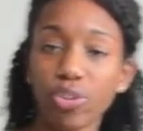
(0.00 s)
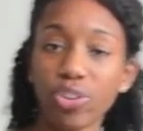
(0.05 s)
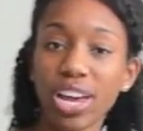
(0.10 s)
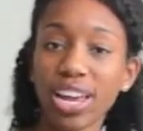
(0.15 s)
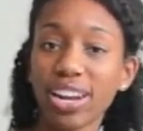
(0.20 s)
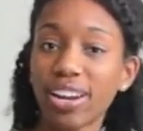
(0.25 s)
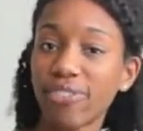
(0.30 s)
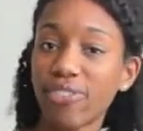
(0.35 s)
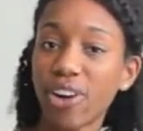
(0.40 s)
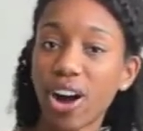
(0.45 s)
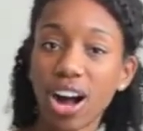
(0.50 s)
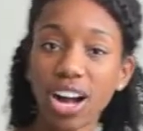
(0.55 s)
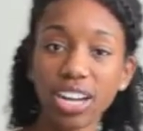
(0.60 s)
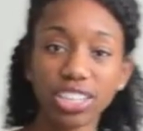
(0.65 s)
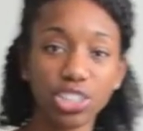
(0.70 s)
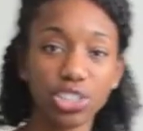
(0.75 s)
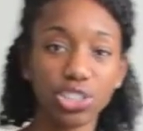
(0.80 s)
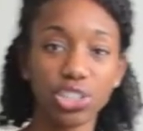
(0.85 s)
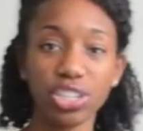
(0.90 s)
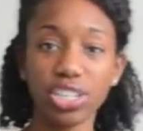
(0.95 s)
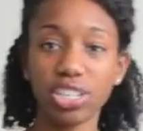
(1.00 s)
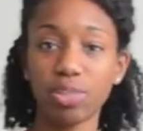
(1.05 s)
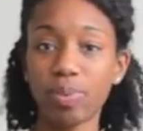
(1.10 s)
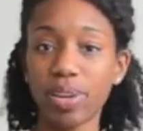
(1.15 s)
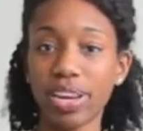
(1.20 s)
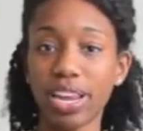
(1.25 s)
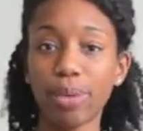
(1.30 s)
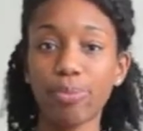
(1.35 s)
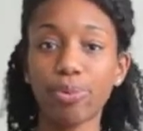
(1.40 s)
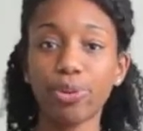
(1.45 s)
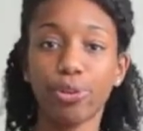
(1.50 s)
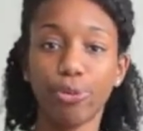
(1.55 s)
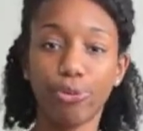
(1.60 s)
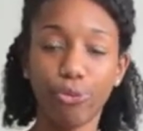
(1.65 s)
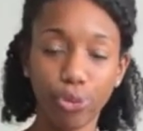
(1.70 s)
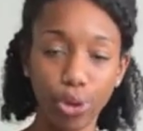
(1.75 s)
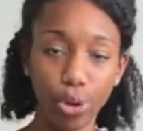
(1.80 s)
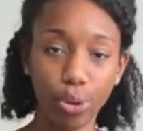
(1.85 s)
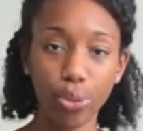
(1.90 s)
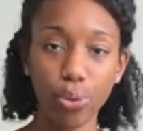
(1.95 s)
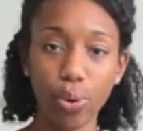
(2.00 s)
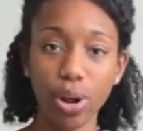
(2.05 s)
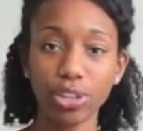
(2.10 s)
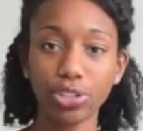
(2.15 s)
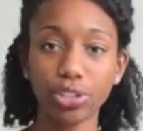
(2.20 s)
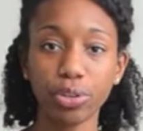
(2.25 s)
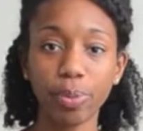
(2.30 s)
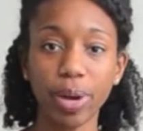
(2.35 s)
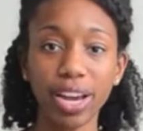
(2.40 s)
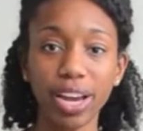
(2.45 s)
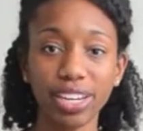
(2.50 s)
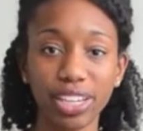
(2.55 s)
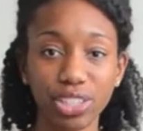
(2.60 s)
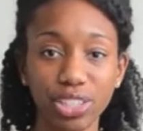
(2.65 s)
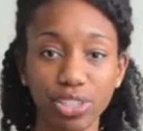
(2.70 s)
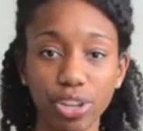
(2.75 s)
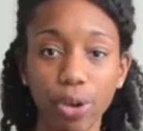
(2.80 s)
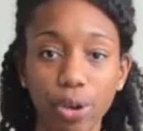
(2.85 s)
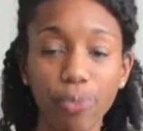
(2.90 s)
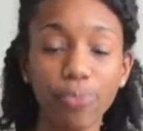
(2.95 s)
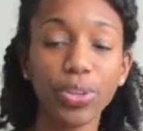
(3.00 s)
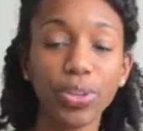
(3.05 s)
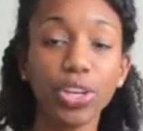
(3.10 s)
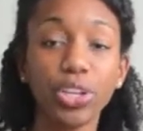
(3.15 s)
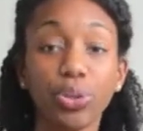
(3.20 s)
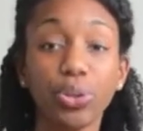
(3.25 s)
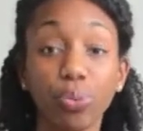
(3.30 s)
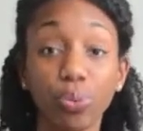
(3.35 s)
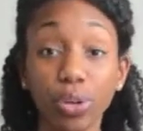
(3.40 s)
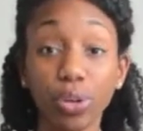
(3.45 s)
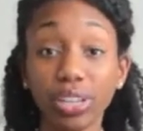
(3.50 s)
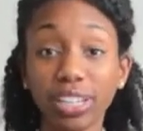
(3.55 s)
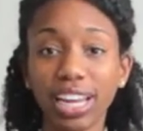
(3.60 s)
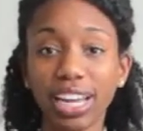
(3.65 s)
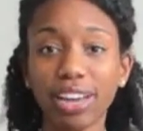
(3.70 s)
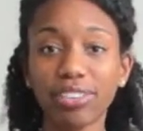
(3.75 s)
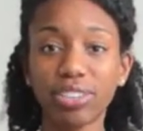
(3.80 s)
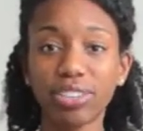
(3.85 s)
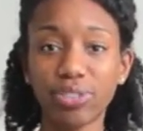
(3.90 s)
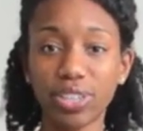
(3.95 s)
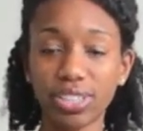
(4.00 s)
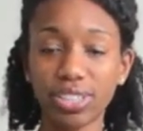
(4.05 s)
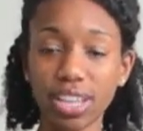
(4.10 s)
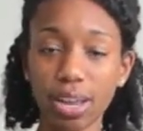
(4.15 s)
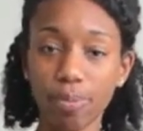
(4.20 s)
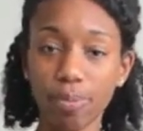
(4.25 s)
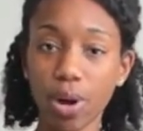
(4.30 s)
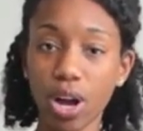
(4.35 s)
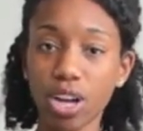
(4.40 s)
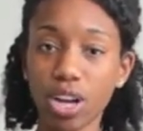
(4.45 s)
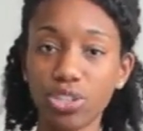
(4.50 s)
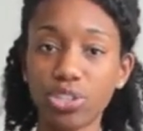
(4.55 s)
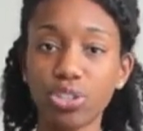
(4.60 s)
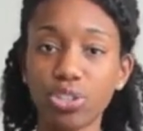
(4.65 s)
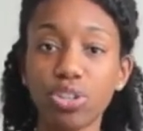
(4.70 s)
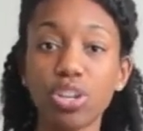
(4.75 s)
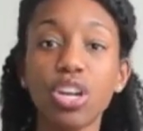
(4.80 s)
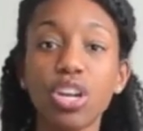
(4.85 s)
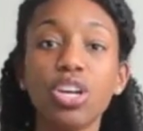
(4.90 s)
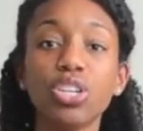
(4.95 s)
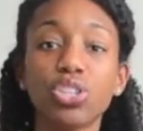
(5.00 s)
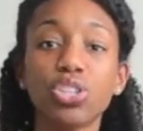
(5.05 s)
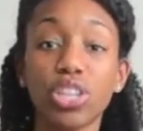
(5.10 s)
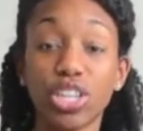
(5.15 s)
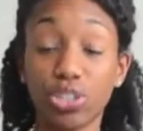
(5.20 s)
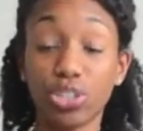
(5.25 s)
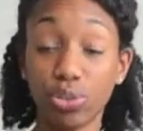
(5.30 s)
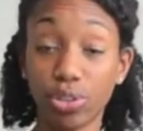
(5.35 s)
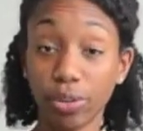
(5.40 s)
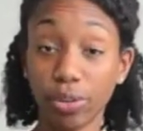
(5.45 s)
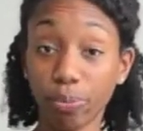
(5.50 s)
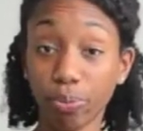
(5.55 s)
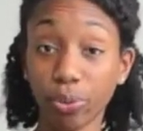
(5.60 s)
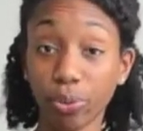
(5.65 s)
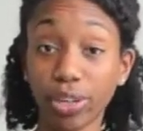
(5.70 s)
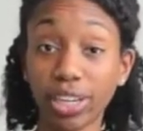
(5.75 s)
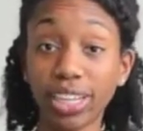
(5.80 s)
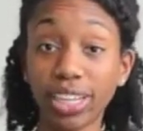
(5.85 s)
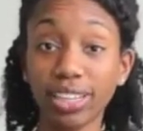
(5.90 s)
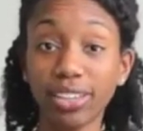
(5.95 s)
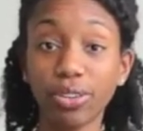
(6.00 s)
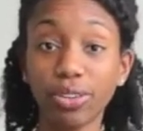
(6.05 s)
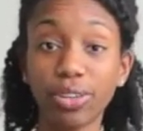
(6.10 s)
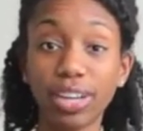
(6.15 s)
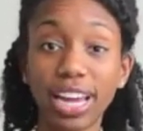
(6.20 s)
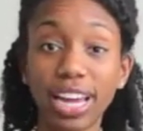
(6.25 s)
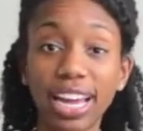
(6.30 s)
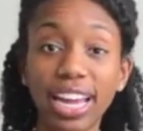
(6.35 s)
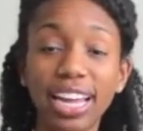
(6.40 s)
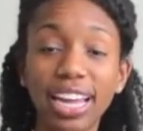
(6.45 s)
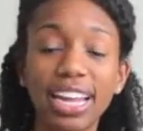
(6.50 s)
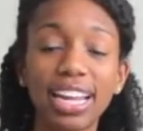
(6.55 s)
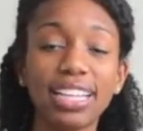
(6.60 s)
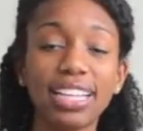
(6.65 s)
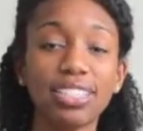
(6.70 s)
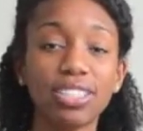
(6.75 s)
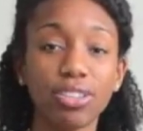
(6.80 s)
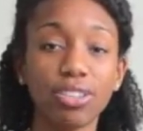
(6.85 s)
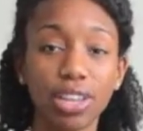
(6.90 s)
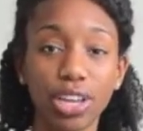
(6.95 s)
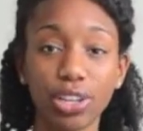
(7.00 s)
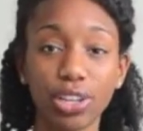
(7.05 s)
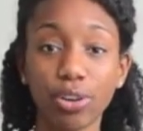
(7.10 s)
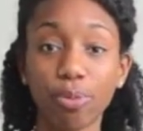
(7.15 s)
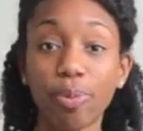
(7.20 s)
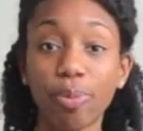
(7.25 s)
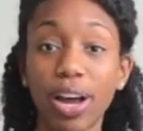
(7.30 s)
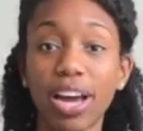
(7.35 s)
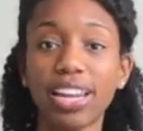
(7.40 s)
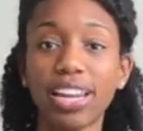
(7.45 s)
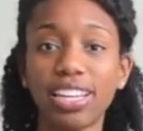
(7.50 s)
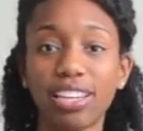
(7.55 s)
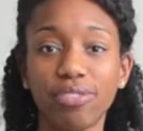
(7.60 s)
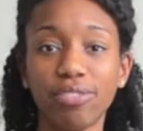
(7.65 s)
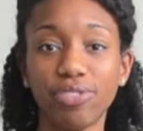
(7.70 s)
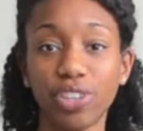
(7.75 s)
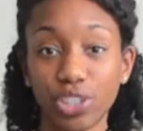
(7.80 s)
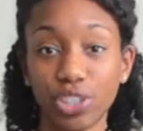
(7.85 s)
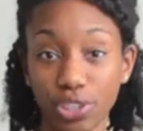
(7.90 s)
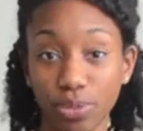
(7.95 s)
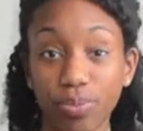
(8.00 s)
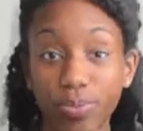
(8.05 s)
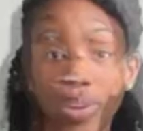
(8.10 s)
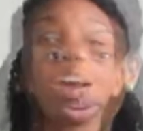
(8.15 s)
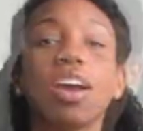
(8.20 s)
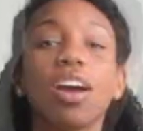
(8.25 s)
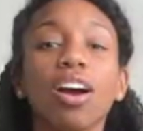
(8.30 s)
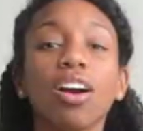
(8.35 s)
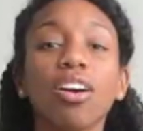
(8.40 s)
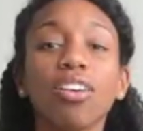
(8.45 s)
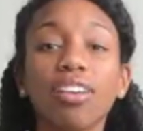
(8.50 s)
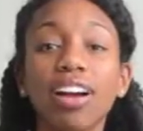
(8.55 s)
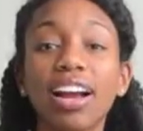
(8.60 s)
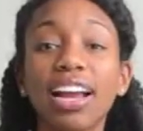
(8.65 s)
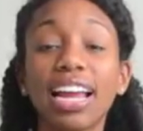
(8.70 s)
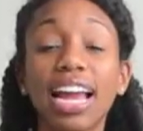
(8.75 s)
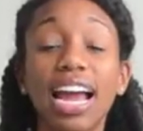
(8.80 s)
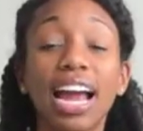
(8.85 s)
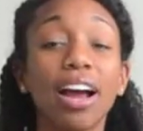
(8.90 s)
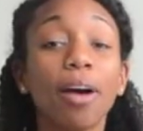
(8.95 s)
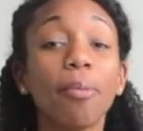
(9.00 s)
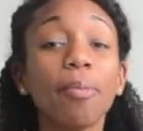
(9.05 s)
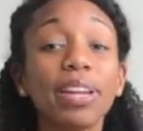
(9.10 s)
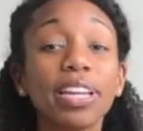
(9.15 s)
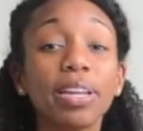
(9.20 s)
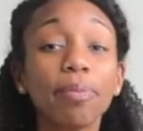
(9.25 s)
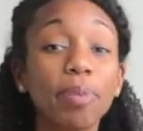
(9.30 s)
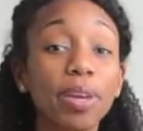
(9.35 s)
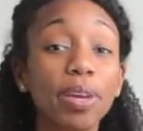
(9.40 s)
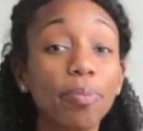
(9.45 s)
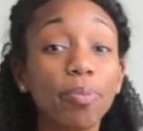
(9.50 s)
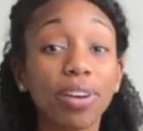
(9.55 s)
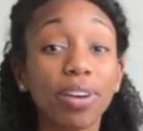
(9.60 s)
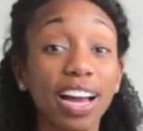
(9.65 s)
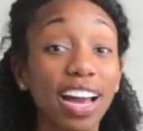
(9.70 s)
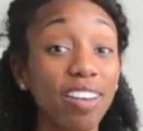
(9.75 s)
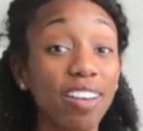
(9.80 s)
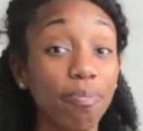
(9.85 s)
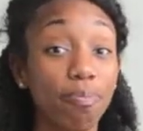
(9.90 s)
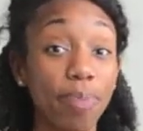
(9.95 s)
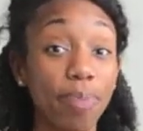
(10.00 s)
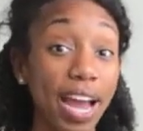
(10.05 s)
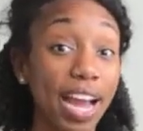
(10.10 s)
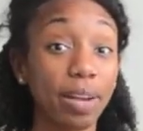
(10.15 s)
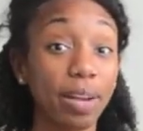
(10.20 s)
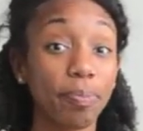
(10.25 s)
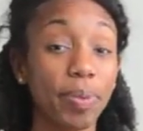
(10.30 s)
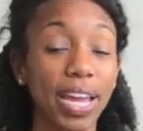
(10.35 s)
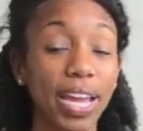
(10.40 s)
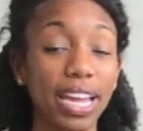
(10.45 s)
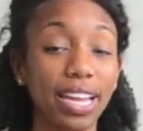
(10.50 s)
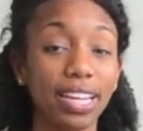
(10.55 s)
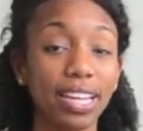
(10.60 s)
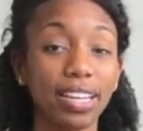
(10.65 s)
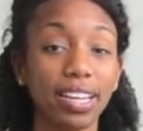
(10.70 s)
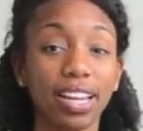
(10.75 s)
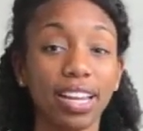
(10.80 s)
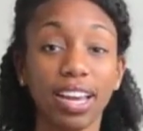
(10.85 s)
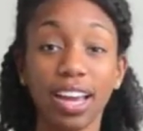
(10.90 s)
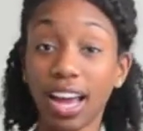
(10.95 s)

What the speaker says: Not enough oxygen is being able to flow throughout your body. So you really have to fix that posture so that you can breathe okay and so that your body can function properly. All right, how many people have back pain?